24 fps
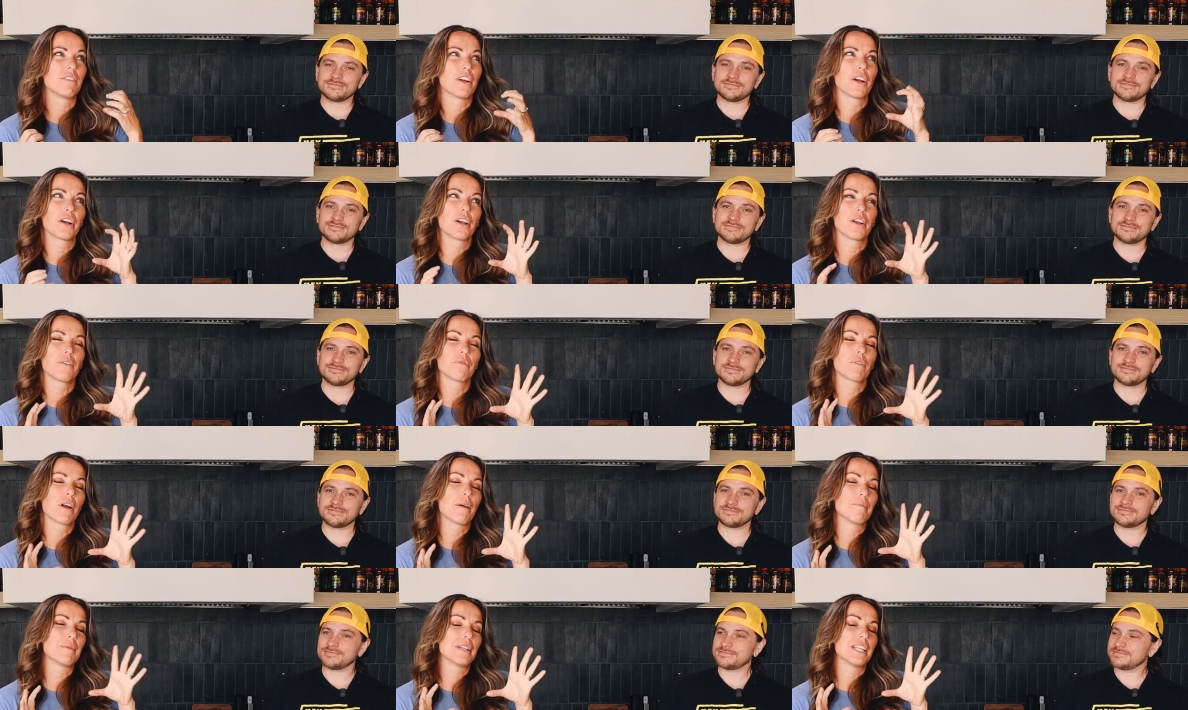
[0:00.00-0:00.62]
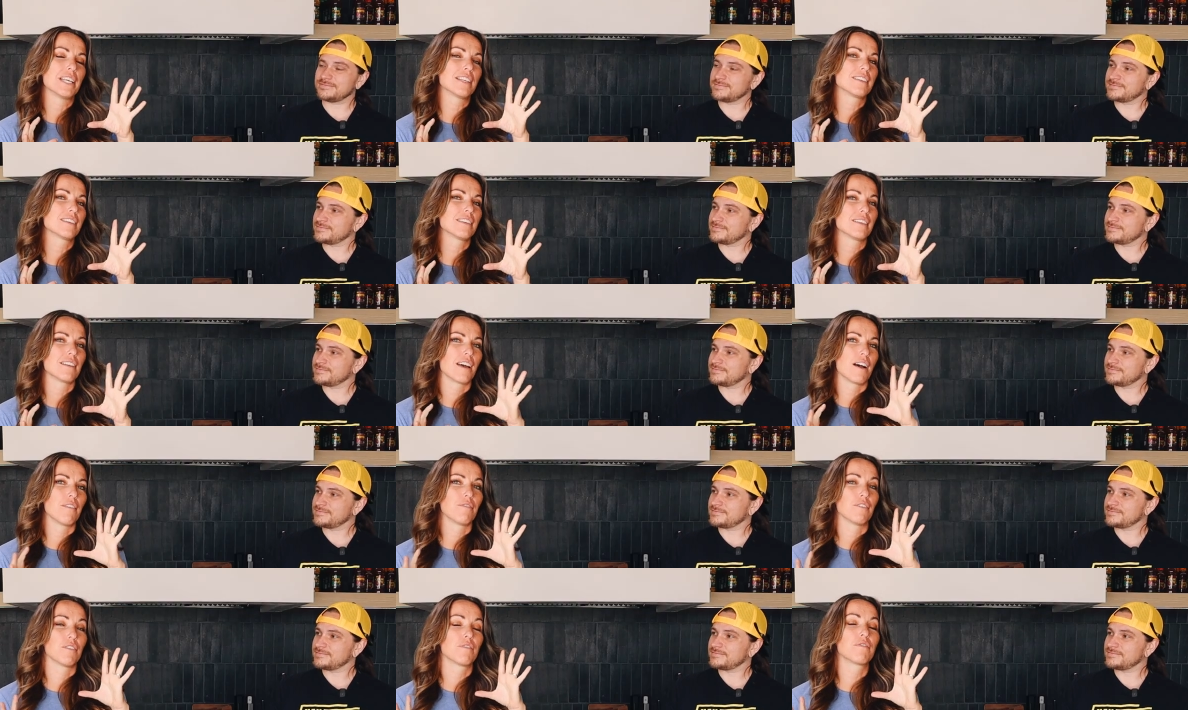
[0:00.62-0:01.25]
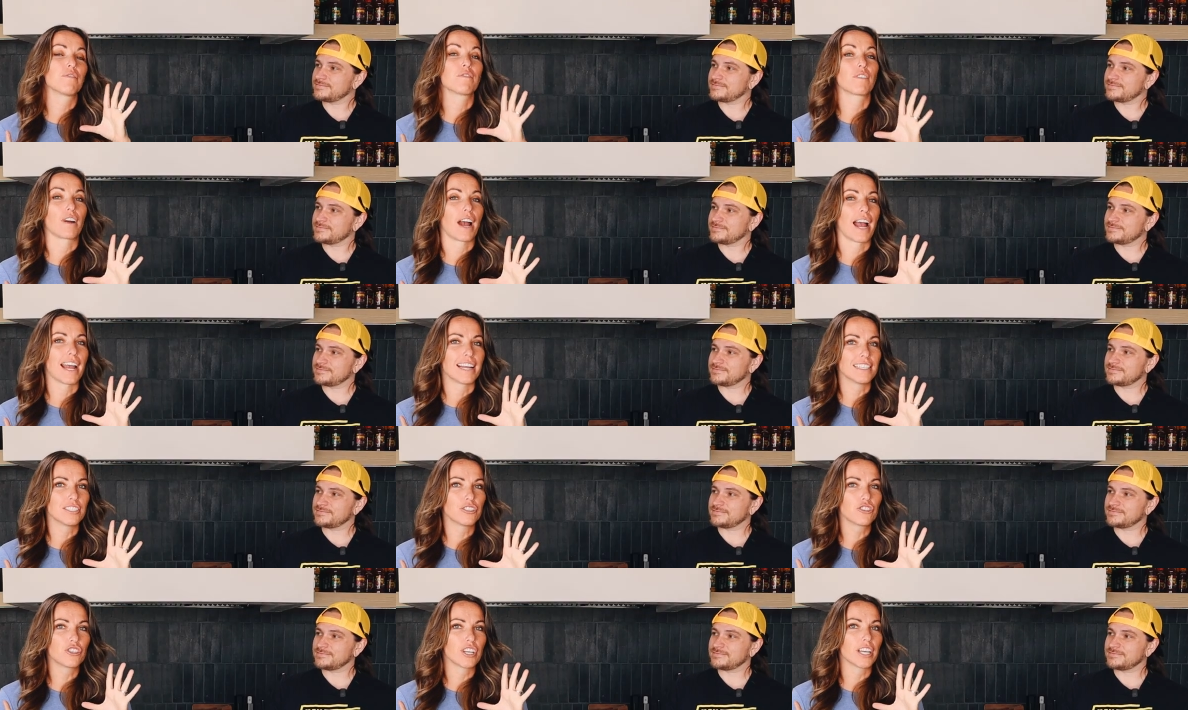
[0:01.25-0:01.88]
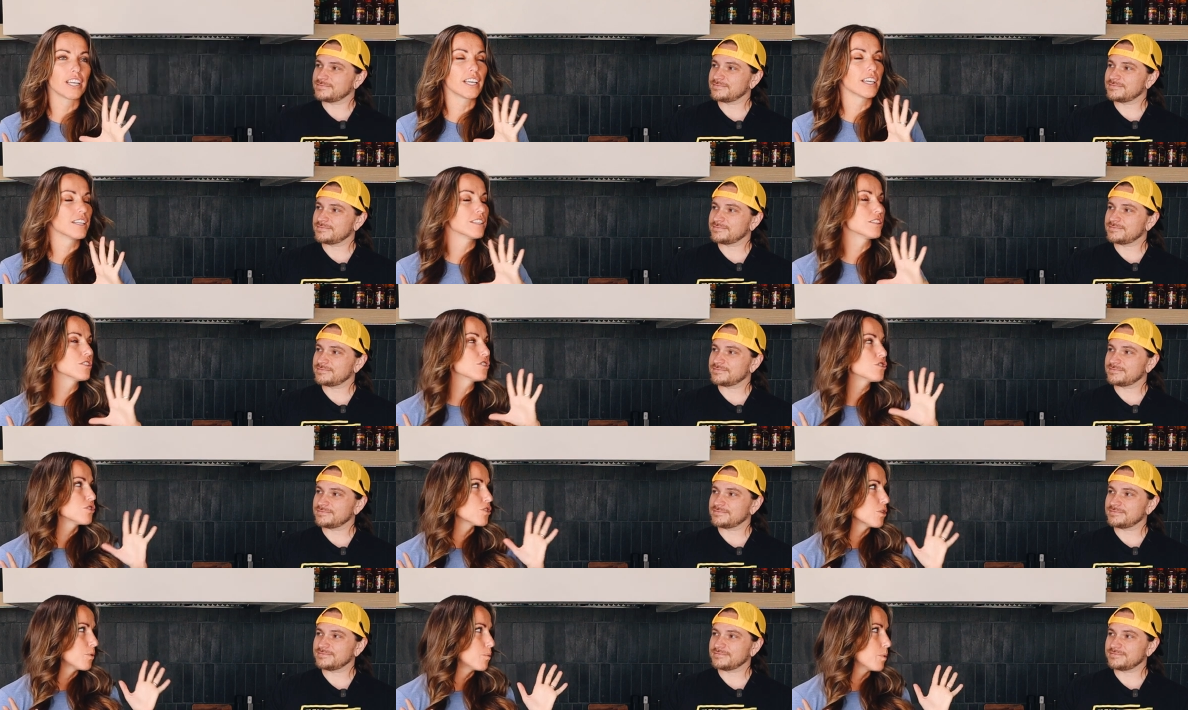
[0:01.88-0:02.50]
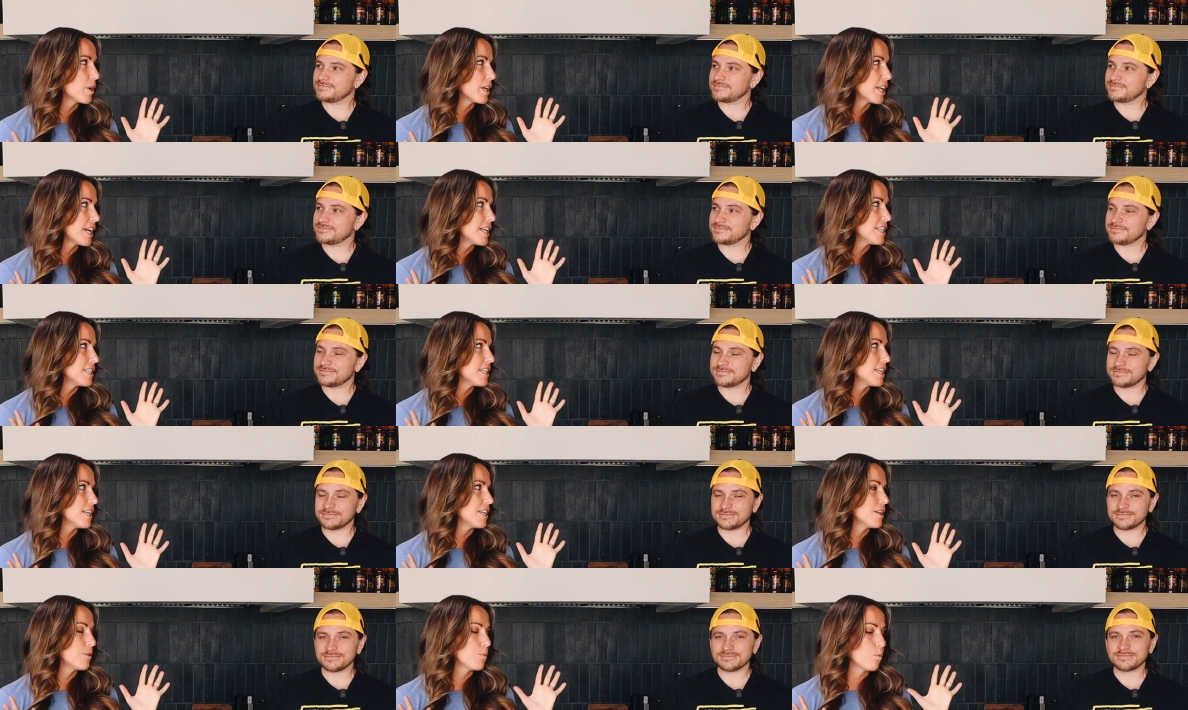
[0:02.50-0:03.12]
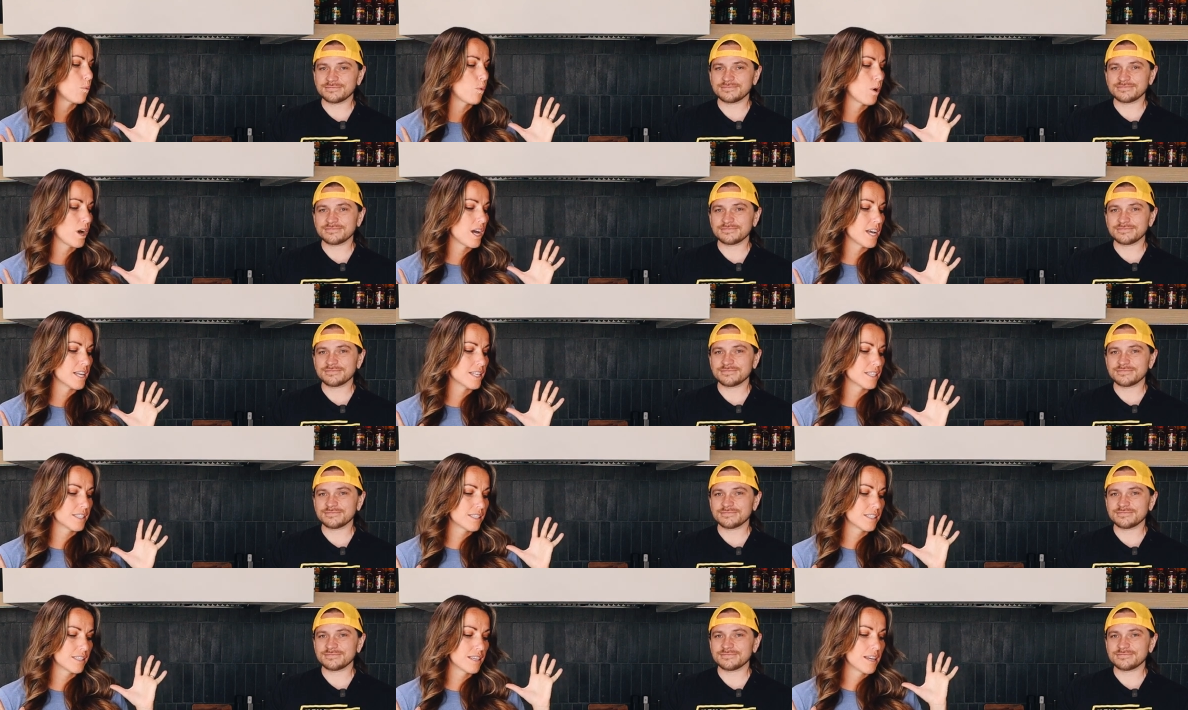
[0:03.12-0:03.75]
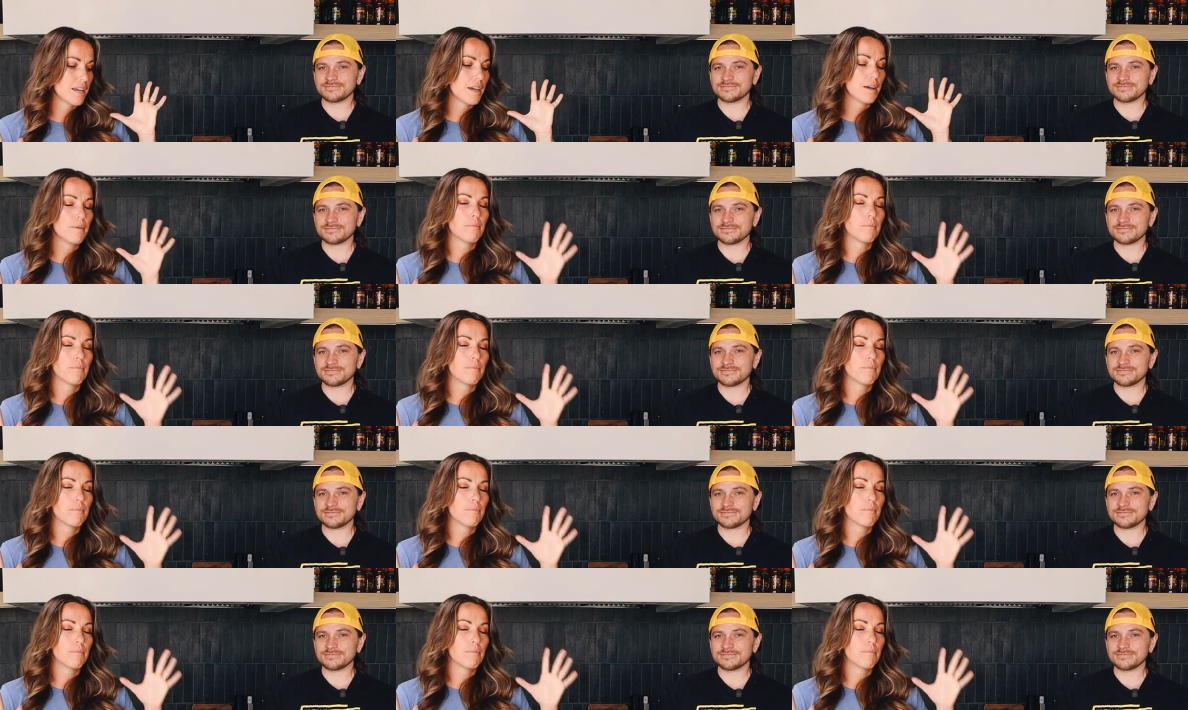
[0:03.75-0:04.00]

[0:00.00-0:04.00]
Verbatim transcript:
Speaker 1: very reminiscent of a fried chicken. So what I did was